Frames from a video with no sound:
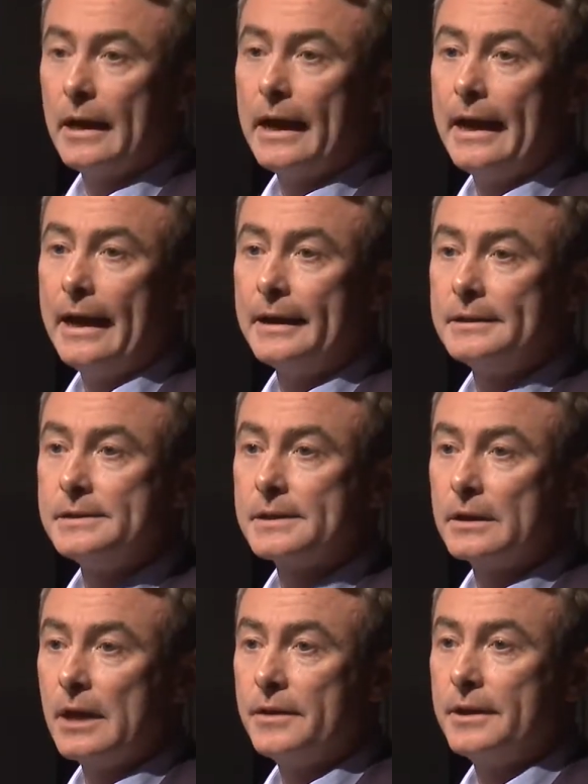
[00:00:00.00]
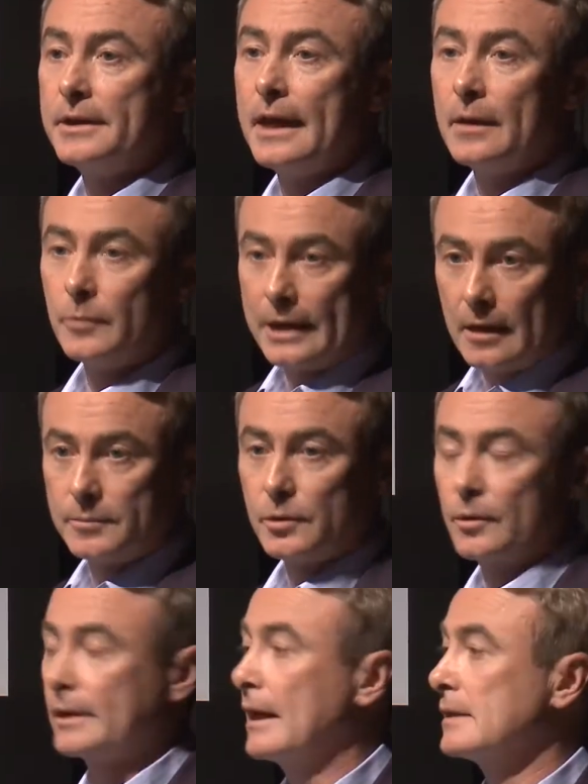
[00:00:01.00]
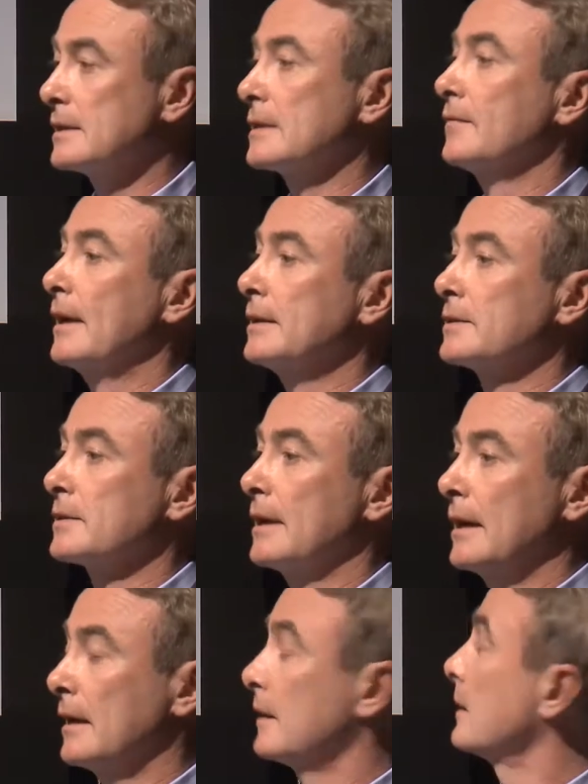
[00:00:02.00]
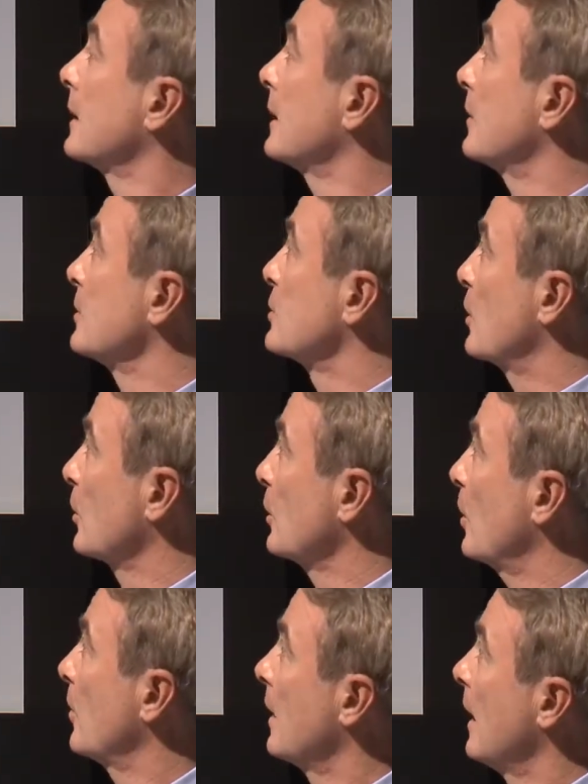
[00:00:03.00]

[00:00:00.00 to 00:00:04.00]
and London, and we helped organize this event here in Tokyo.